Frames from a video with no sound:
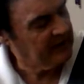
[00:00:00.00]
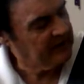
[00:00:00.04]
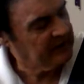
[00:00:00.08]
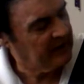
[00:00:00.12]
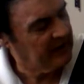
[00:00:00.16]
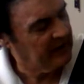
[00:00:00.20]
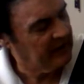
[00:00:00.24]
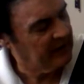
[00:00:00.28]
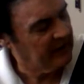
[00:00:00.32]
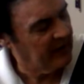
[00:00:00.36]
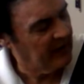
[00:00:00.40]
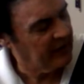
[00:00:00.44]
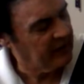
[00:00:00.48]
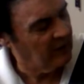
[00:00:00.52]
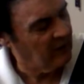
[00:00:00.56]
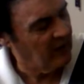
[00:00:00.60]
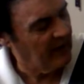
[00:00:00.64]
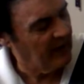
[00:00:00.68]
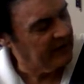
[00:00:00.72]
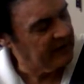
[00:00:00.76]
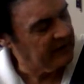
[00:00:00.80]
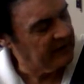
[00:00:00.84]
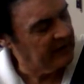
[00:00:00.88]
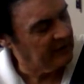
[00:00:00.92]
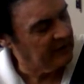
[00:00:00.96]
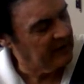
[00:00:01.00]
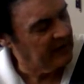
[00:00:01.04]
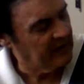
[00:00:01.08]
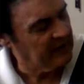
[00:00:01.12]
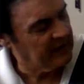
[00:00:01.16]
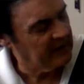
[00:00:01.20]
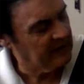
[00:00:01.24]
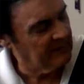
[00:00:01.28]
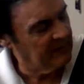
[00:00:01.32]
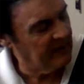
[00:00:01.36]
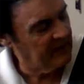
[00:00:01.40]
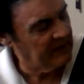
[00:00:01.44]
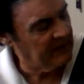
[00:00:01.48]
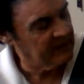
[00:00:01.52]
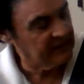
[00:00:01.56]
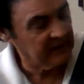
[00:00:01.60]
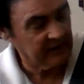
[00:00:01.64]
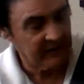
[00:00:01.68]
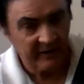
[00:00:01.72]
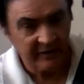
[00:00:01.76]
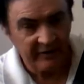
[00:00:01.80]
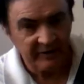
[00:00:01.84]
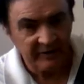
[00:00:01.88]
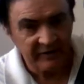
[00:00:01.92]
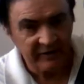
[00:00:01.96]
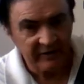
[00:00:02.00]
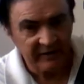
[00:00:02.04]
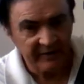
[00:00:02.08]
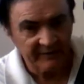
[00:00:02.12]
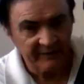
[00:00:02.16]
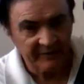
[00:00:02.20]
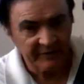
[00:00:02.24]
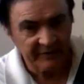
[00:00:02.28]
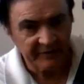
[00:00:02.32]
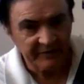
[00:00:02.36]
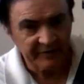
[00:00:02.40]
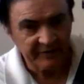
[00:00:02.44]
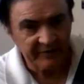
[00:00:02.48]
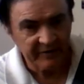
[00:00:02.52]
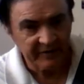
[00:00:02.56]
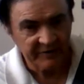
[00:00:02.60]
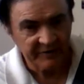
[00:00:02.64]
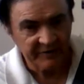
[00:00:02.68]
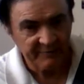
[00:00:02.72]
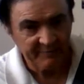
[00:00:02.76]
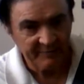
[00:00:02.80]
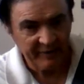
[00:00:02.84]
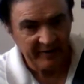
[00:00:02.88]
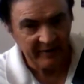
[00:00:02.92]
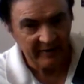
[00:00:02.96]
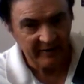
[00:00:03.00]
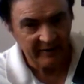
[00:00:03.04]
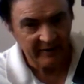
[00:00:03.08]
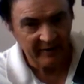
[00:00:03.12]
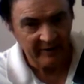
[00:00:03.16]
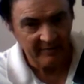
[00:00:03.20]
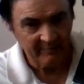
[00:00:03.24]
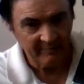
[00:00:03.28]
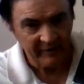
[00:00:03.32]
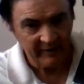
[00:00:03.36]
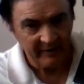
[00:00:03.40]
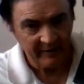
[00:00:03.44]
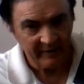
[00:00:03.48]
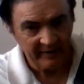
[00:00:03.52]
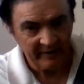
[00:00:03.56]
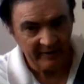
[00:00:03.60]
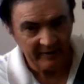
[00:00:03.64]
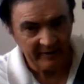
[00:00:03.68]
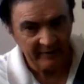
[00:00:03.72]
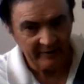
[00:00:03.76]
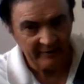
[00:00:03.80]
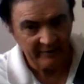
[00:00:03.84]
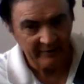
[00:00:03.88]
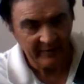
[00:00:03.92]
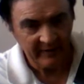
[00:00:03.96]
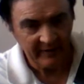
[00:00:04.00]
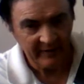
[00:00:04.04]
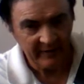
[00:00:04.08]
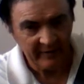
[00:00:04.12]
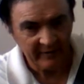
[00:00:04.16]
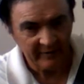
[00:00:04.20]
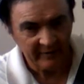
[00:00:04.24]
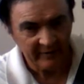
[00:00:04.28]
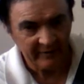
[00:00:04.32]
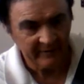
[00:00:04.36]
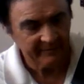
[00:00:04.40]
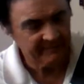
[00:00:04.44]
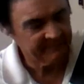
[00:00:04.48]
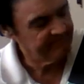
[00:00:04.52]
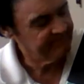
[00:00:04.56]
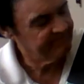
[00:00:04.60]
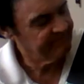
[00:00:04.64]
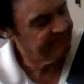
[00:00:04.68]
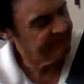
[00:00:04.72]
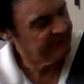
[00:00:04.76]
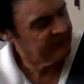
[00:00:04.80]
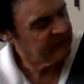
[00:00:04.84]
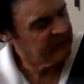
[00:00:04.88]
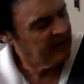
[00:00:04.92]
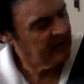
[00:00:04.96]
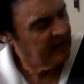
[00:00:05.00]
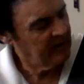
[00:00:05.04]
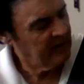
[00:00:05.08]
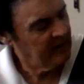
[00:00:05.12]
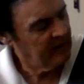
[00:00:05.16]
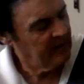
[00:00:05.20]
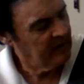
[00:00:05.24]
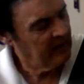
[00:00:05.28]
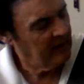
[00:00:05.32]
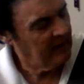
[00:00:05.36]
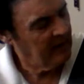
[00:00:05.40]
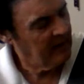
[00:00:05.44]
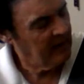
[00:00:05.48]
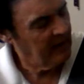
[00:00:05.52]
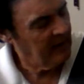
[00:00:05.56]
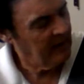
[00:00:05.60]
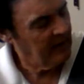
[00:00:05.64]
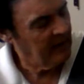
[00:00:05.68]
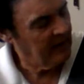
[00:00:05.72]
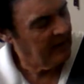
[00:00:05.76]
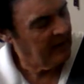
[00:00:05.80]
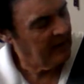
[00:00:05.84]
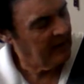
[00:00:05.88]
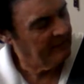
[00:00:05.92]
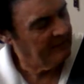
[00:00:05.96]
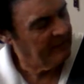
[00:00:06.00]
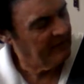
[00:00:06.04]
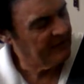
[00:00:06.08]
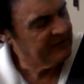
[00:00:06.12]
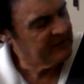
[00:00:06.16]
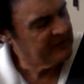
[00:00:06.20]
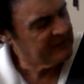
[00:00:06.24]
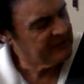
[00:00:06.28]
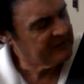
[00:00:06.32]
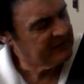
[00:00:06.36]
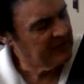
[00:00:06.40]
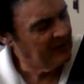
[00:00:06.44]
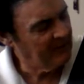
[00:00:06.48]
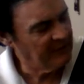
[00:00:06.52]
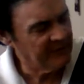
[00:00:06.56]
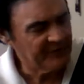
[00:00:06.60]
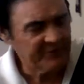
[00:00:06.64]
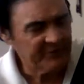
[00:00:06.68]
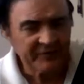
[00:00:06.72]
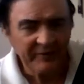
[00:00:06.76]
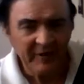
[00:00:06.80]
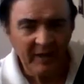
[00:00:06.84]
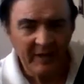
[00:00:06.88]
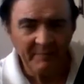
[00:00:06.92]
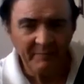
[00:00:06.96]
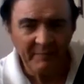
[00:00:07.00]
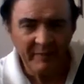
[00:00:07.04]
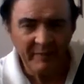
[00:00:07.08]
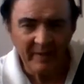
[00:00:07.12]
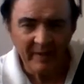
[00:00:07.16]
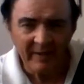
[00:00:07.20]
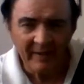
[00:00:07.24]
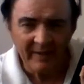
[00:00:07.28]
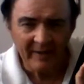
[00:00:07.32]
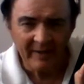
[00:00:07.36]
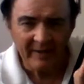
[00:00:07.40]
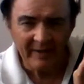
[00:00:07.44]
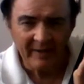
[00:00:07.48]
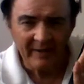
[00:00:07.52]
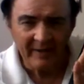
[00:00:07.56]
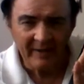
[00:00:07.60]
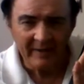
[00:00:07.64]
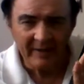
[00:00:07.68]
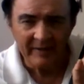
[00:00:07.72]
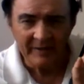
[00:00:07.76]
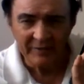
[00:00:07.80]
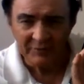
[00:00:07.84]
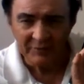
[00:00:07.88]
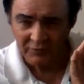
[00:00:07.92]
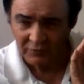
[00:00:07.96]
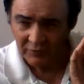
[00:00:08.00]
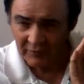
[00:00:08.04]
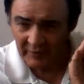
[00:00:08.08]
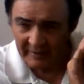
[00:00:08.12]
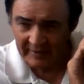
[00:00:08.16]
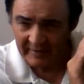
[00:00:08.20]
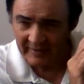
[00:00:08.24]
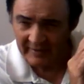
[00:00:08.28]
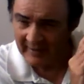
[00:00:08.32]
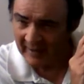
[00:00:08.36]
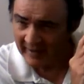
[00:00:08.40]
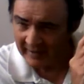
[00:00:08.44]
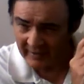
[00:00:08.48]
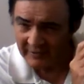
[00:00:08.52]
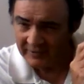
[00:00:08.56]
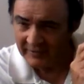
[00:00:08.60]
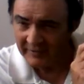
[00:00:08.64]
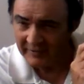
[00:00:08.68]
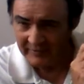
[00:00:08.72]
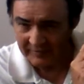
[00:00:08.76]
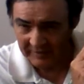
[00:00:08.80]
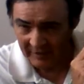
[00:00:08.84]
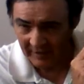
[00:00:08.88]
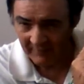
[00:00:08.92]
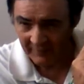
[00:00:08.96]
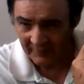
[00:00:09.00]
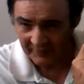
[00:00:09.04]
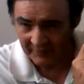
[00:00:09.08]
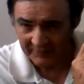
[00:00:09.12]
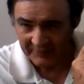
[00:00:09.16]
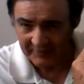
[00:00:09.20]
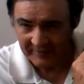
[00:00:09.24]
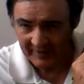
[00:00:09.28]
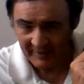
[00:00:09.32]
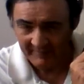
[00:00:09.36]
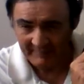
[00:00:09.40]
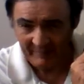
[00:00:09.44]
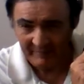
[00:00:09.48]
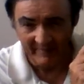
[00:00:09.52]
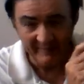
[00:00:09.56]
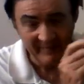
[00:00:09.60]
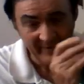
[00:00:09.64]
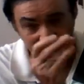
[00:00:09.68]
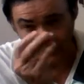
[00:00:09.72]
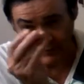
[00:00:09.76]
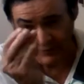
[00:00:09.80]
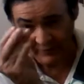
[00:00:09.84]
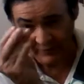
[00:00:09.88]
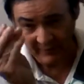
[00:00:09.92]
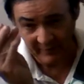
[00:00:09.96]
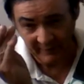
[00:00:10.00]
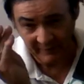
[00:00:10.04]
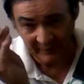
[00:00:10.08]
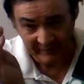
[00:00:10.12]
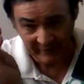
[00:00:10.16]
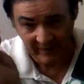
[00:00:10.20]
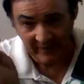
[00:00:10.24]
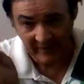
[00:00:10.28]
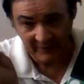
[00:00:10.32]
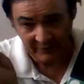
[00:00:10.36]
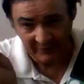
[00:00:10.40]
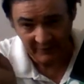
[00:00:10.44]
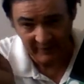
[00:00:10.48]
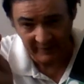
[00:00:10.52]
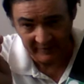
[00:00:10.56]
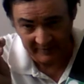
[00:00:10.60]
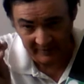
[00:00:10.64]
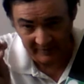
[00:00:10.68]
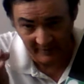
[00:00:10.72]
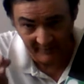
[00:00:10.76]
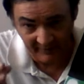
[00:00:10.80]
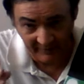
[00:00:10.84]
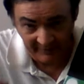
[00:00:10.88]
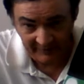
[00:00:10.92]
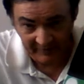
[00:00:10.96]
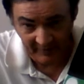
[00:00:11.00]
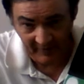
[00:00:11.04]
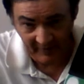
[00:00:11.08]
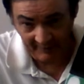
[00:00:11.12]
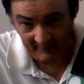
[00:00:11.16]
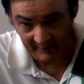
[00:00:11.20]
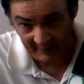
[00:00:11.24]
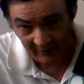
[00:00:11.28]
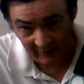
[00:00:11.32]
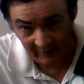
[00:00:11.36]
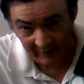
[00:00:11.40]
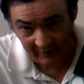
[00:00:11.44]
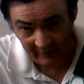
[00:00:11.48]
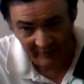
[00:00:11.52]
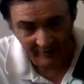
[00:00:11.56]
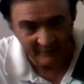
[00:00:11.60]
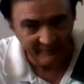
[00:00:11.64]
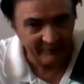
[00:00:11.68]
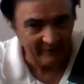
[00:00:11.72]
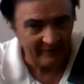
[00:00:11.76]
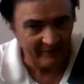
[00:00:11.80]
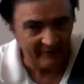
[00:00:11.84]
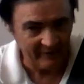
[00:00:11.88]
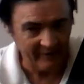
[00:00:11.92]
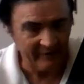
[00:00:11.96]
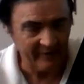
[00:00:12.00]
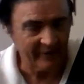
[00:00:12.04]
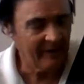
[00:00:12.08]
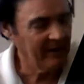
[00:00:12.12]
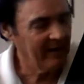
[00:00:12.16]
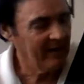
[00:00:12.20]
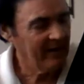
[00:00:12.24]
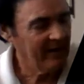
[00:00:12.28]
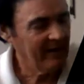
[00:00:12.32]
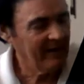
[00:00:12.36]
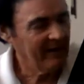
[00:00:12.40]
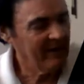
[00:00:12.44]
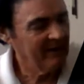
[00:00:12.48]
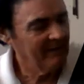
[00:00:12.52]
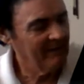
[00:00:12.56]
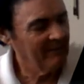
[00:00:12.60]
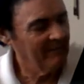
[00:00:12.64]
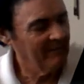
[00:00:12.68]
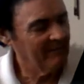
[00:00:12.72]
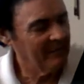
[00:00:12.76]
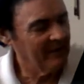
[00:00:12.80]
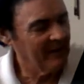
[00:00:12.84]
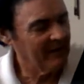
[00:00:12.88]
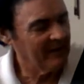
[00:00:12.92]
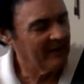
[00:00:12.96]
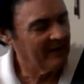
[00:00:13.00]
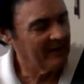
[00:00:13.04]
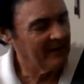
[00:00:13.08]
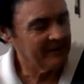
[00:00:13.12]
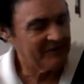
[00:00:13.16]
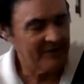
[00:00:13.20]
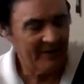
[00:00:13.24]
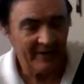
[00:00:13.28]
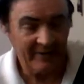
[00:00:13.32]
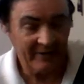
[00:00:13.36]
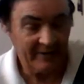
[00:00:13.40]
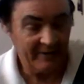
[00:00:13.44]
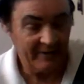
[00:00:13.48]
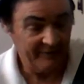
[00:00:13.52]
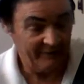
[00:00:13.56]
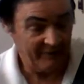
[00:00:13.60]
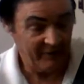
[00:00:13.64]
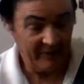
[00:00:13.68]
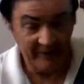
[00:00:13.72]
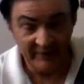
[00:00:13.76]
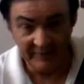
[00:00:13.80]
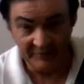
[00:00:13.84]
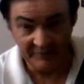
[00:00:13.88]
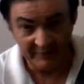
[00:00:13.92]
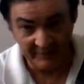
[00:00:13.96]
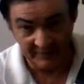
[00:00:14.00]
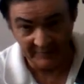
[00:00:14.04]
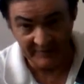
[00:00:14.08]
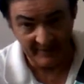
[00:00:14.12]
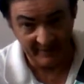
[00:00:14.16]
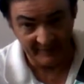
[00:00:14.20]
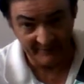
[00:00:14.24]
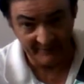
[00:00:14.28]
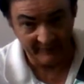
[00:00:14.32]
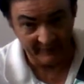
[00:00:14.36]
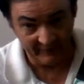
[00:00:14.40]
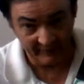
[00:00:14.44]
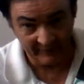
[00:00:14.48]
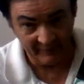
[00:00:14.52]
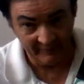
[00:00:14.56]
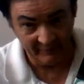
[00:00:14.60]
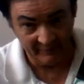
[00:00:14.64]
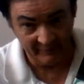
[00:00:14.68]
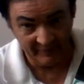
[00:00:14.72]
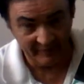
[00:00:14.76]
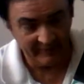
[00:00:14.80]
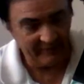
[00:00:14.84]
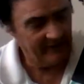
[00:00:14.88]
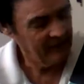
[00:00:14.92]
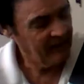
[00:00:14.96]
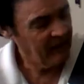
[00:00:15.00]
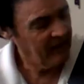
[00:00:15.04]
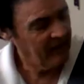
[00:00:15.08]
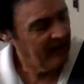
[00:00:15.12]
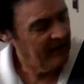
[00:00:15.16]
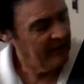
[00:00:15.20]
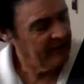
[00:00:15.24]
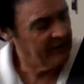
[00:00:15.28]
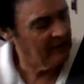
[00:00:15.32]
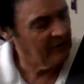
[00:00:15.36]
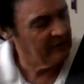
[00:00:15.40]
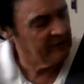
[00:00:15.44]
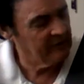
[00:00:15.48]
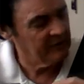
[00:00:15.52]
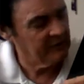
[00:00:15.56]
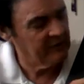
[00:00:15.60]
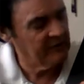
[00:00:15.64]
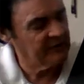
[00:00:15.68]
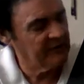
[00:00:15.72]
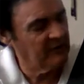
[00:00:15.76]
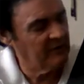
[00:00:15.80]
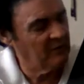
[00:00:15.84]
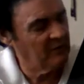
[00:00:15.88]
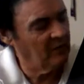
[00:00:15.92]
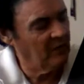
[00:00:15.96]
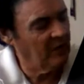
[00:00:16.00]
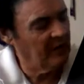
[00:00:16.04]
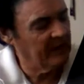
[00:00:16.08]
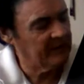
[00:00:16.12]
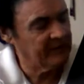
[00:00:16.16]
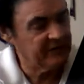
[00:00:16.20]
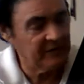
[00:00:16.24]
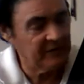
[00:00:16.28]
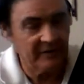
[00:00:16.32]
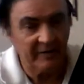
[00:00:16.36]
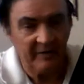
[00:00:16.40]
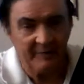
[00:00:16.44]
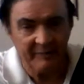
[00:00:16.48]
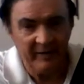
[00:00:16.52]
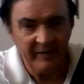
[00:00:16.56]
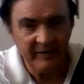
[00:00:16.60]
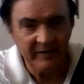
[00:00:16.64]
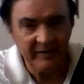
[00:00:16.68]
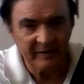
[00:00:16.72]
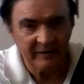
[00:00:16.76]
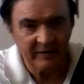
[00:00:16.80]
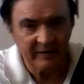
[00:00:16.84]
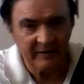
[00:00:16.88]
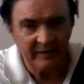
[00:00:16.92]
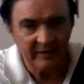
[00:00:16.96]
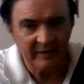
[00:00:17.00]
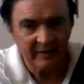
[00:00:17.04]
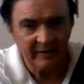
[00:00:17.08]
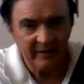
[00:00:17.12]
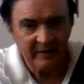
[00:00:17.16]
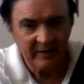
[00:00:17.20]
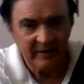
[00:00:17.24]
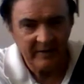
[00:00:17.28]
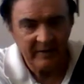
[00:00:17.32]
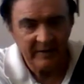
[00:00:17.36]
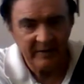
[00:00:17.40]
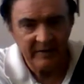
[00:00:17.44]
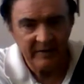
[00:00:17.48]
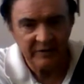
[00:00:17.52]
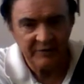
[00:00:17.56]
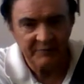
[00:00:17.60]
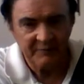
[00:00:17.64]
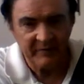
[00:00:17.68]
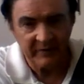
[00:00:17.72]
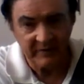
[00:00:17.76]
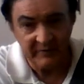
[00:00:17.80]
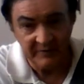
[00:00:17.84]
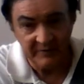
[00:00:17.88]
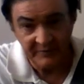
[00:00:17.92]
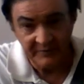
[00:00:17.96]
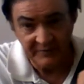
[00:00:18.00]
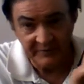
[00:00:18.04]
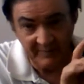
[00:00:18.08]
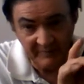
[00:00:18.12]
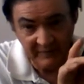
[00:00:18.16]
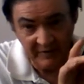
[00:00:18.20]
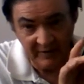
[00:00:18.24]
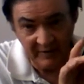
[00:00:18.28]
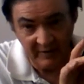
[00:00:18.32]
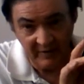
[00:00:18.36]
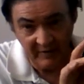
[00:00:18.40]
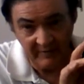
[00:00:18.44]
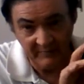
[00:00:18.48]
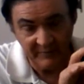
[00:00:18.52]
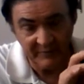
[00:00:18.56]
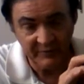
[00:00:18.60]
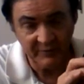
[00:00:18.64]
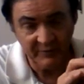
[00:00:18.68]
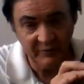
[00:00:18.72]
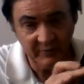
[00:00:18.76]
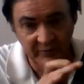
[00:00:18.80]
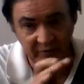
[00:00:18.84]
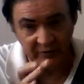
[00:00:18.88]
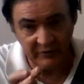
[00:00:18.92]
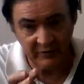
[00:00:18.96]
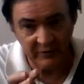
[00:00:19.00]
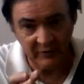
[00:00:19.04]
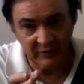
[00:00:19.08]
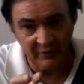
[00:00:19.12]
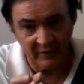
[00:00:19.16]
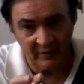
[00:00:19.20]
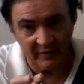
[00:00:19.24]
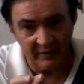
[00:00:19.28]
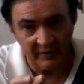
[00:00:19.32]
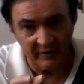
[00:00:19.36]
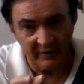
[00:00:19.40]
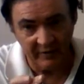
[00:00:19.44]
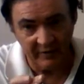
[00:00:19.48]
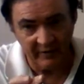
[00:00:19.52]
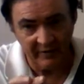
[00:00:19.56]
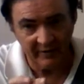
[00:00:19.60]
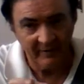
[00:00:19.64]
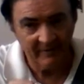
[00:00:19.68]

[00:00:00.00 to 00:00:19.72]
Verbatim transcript: together, the white and the red combine together to give this, this pink blend right here. Uh, but this double stop uh, is really not a good double stop. I'm not sure if it's actually a double stop at all, frankly. But it's not. It's, it is. It's not a very good one. The only reason why it's in the painting is because sometimes when you do art,